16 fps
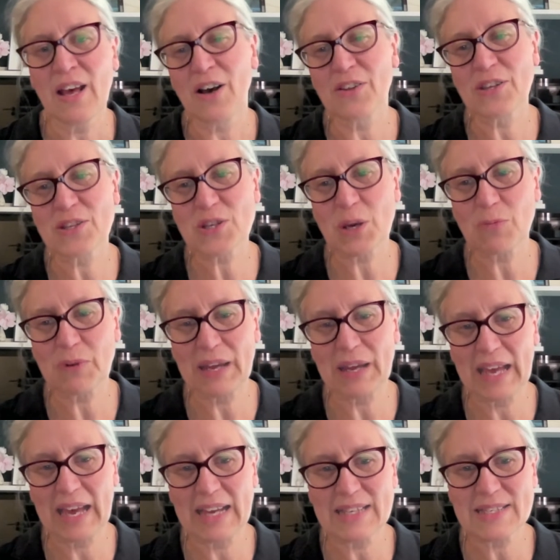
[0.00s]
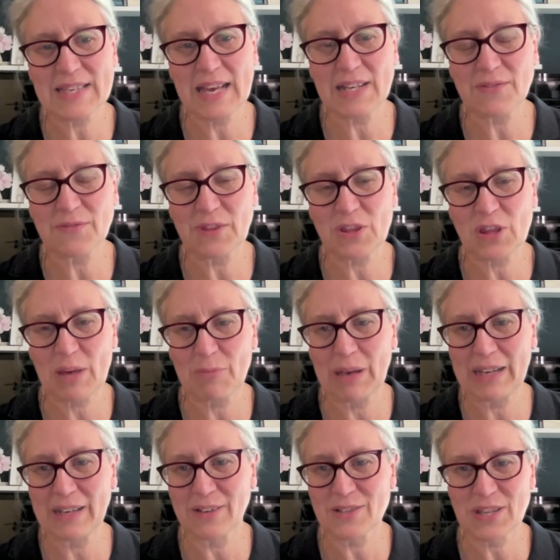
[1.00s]
on the top right hand side of the chat
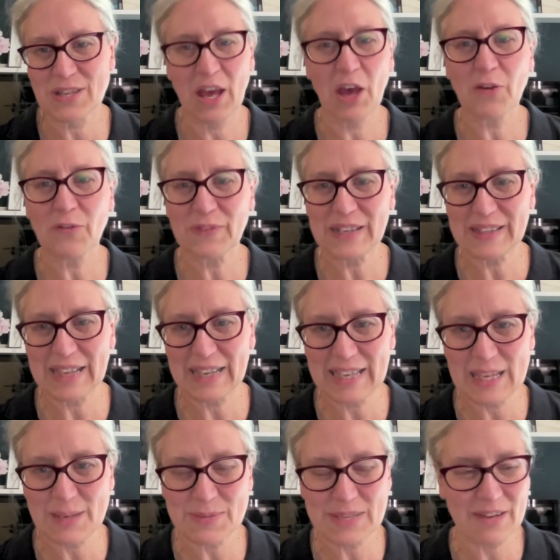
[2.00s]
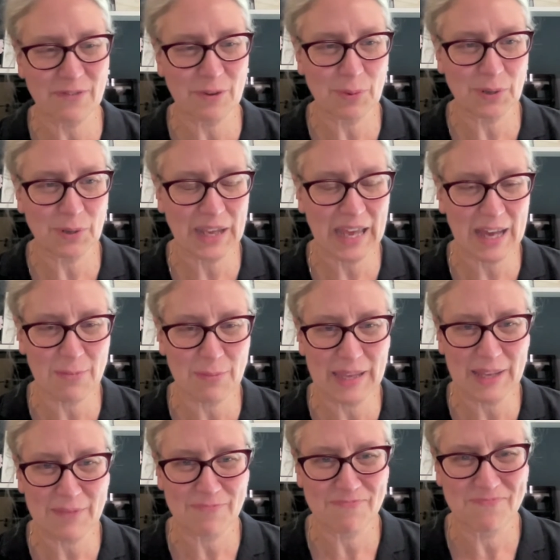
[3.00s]
panel. So hopefully that keeps everybody
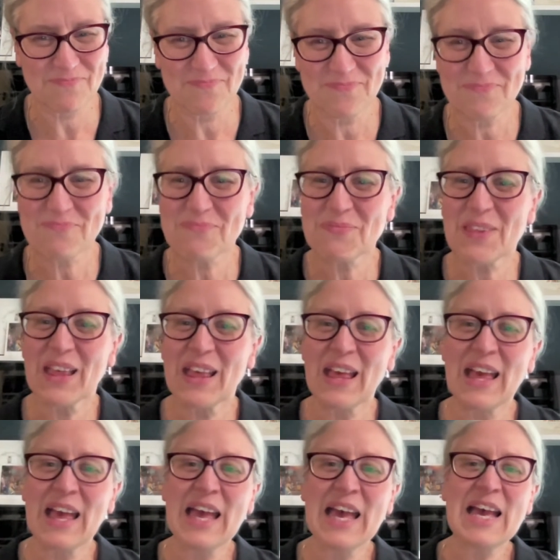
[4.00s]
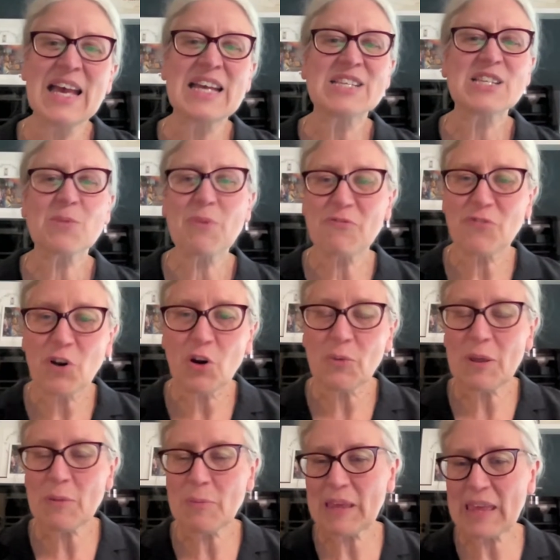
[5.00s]
happy. So before
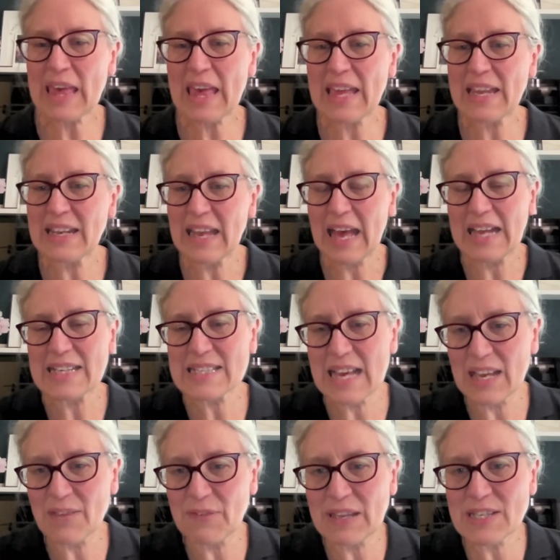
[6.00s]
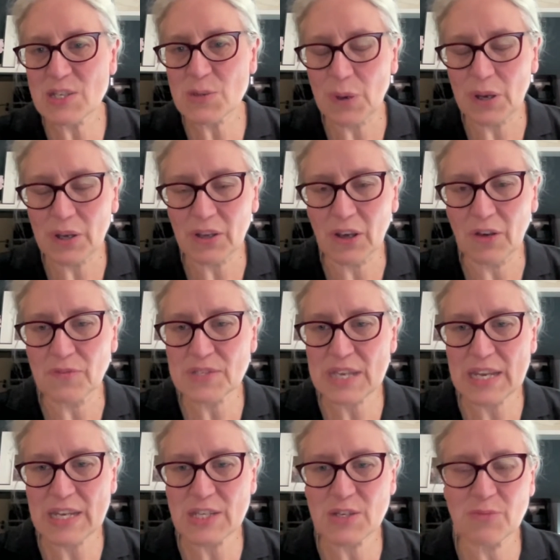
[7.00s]
we begin and dive into our
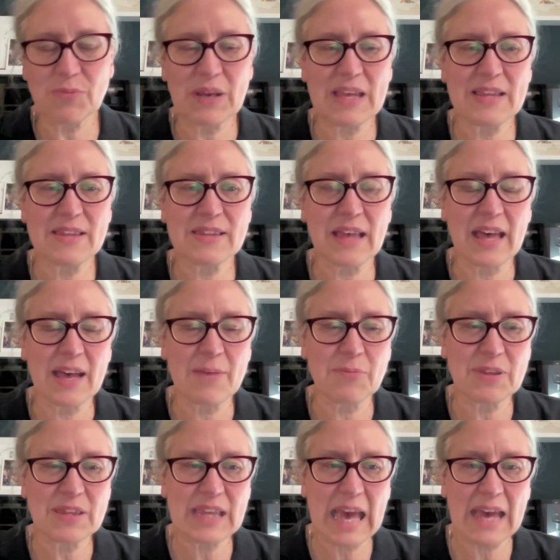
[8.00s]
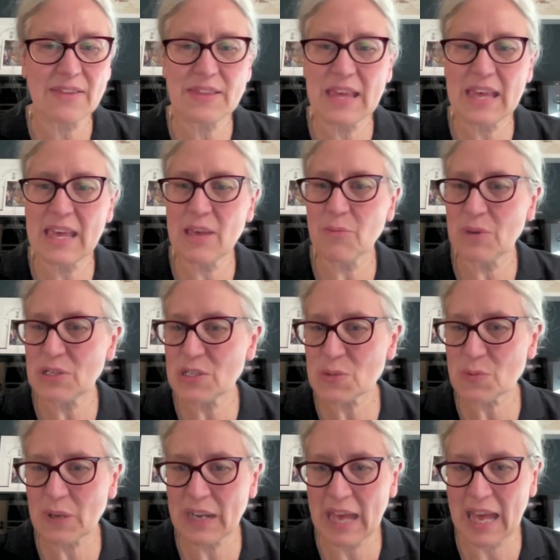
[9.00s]
conversation with Cathy, we
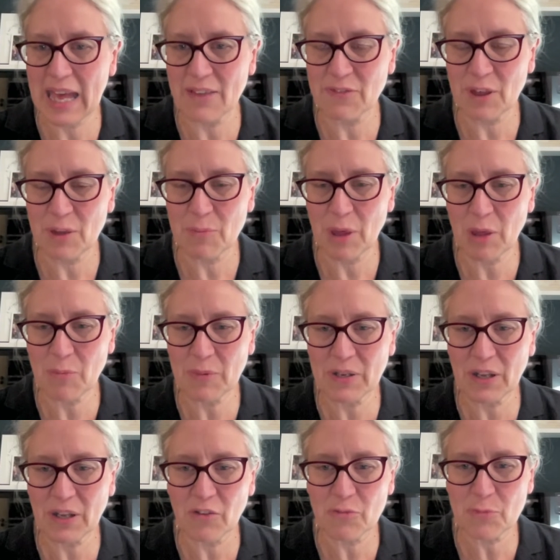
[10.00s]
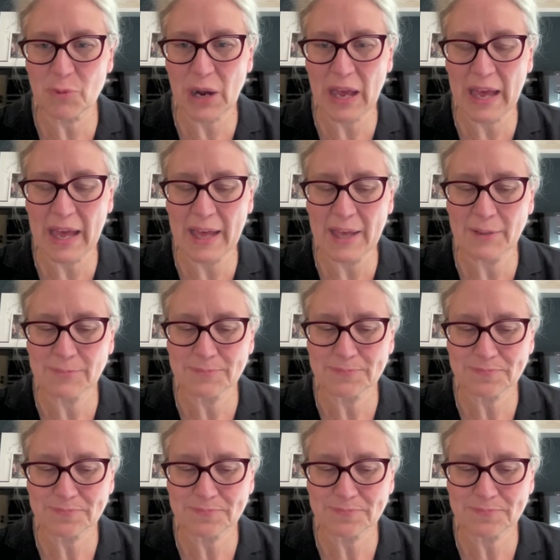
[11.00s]
just want to have a moment of prayer.